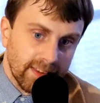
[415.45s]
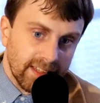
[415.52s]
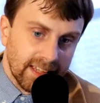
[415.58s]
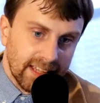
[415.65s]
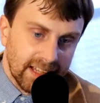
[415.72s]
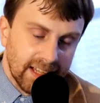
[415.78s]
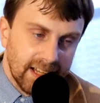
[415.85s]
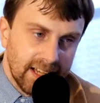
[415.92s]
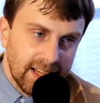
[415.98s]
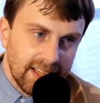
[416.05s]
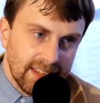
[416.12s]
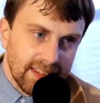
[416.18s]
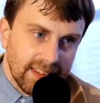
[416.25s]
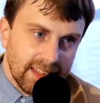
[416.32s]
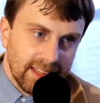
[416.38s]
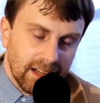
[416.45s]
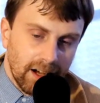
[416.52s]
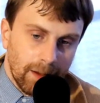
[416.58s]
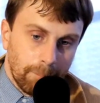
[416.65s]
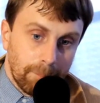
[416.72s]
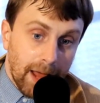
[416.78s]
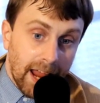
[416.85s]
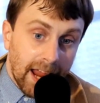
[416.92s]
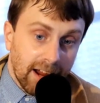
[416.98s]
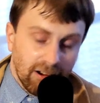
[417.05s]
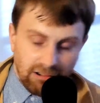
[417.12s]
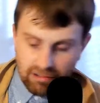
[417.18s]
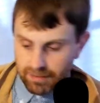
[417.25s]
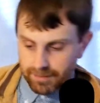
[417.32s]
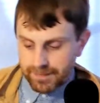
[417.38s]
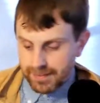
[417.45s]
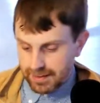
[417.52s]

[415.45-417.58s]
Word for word: the the uh, pear.